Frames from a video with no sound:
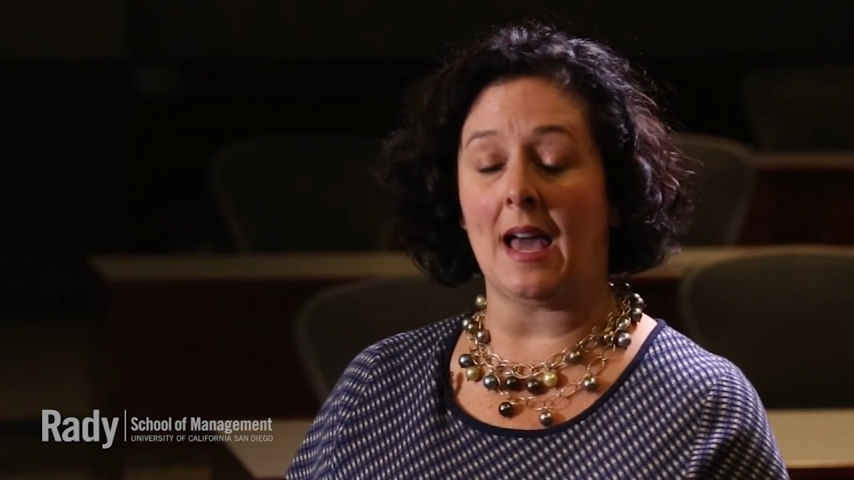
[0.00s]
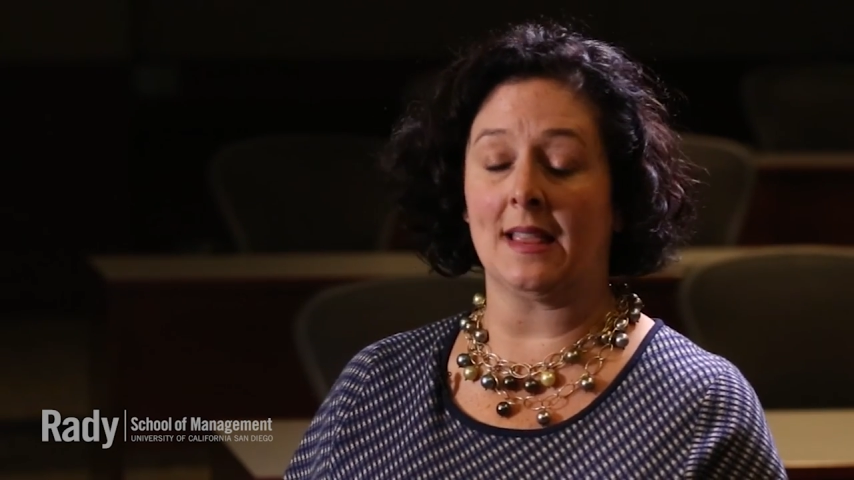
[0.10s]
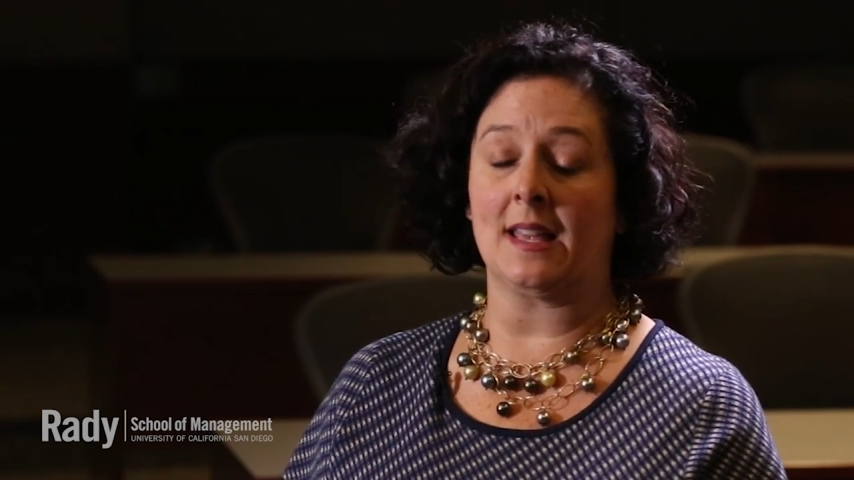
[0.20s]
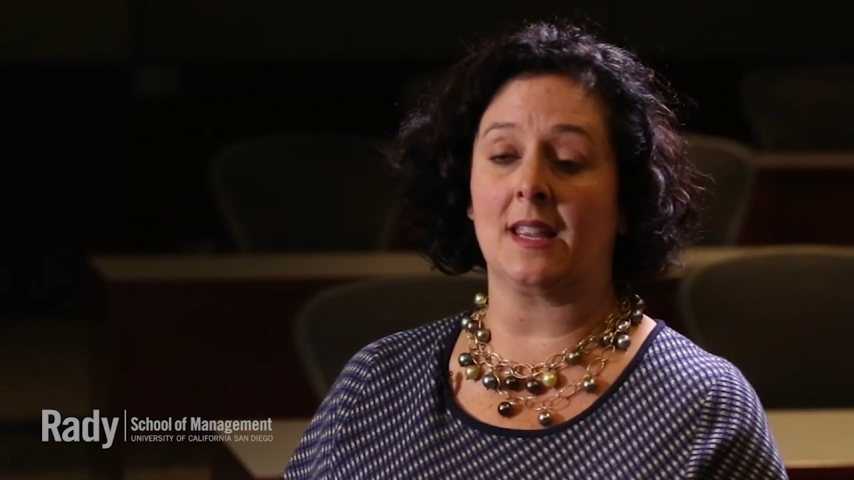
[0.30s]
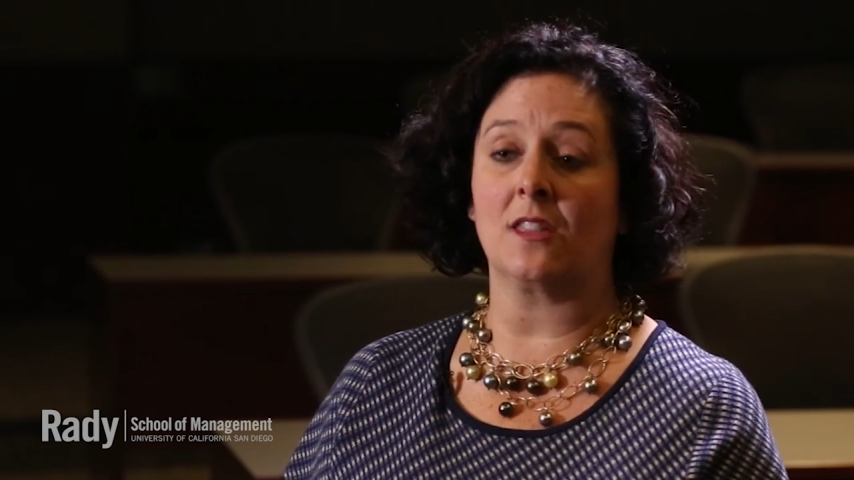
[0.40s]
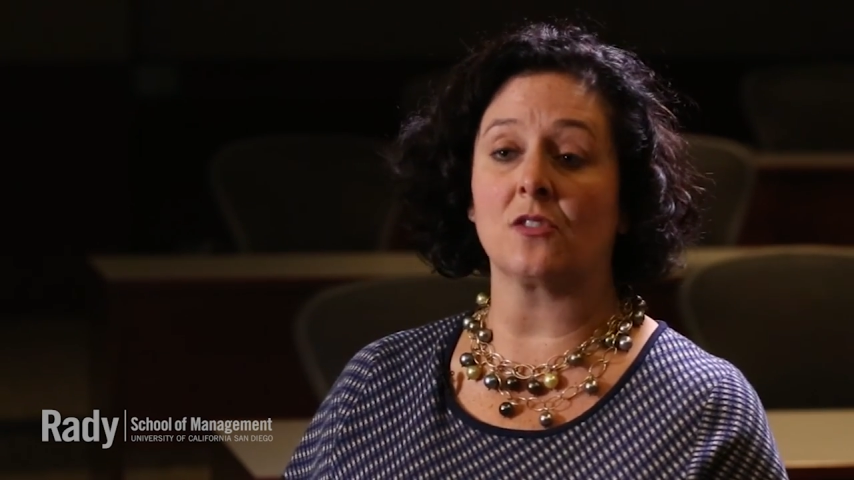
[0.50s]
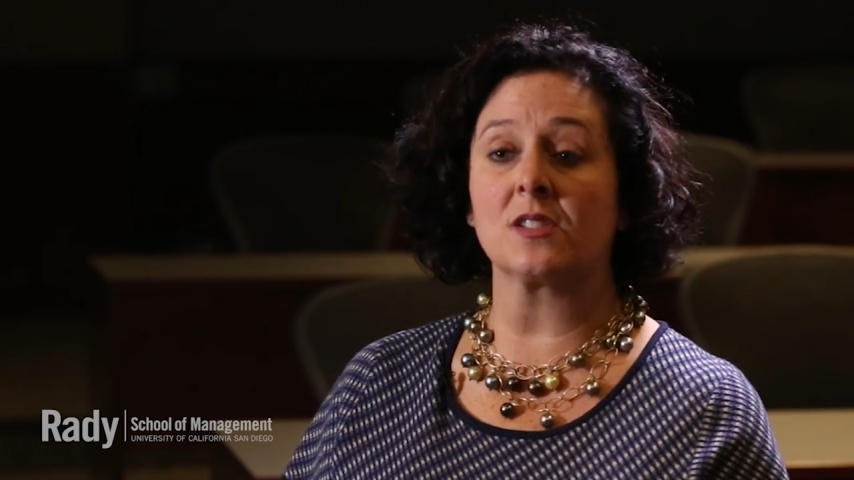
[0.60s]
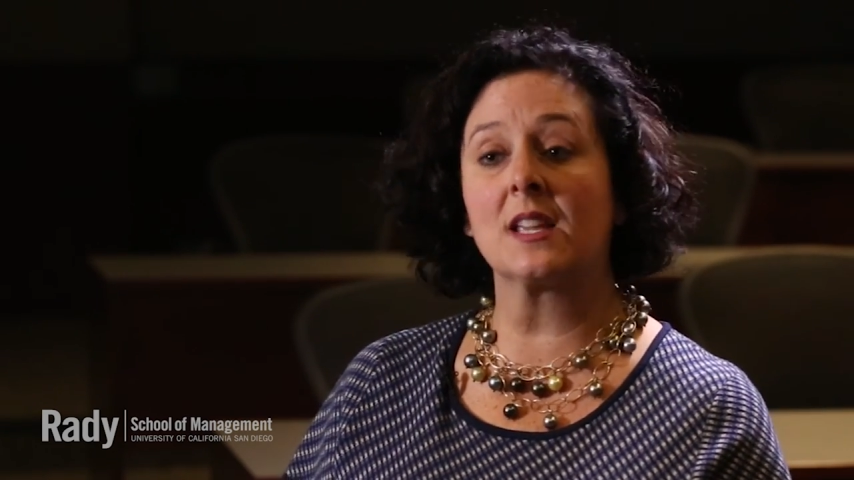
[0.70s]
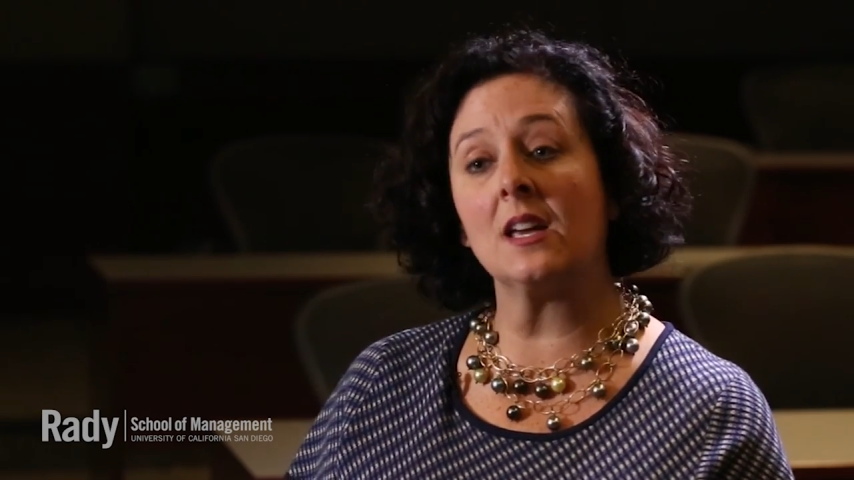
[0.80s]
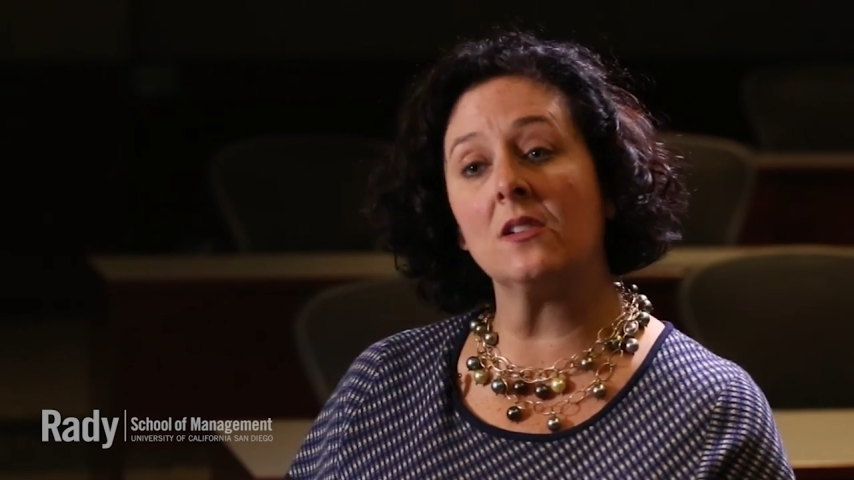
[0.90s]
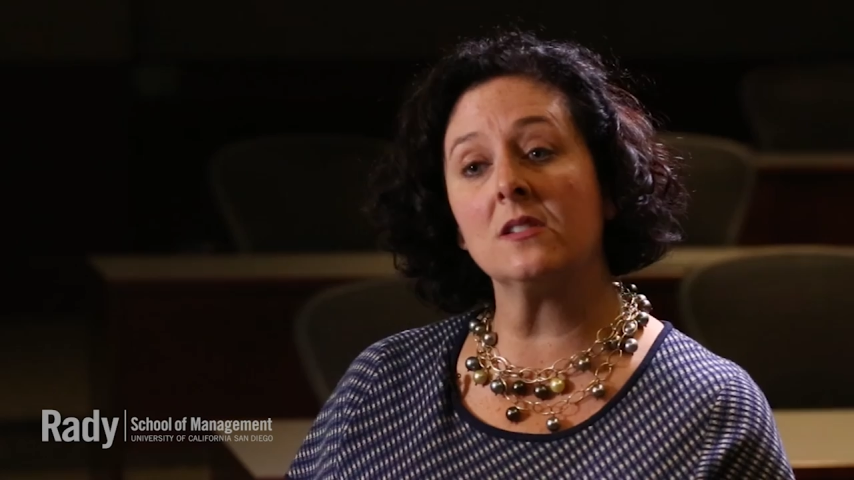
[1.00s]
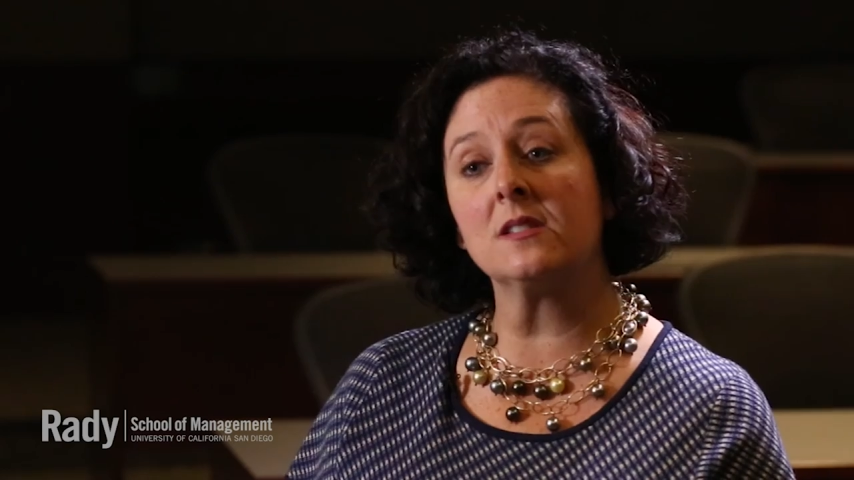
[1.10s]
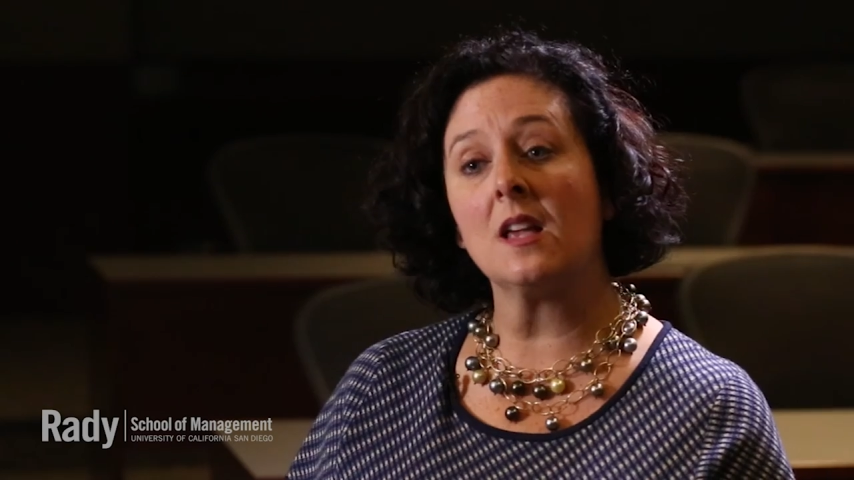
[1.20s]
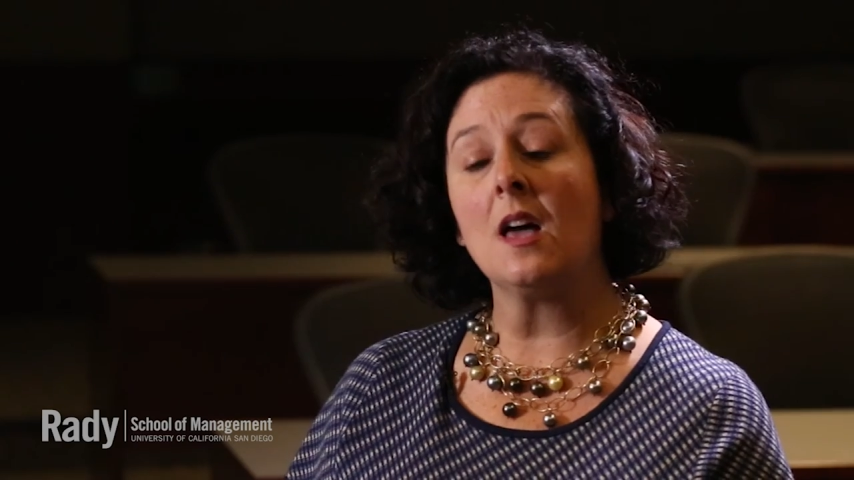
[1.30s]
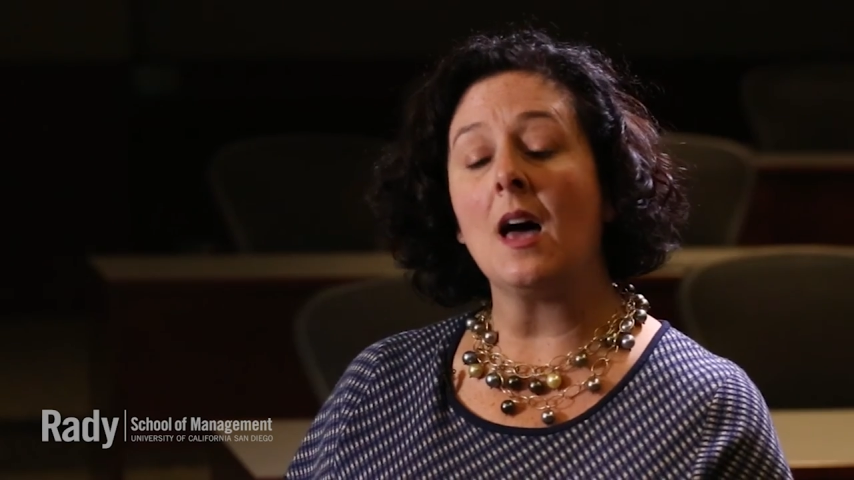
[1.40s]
highlighting their skills,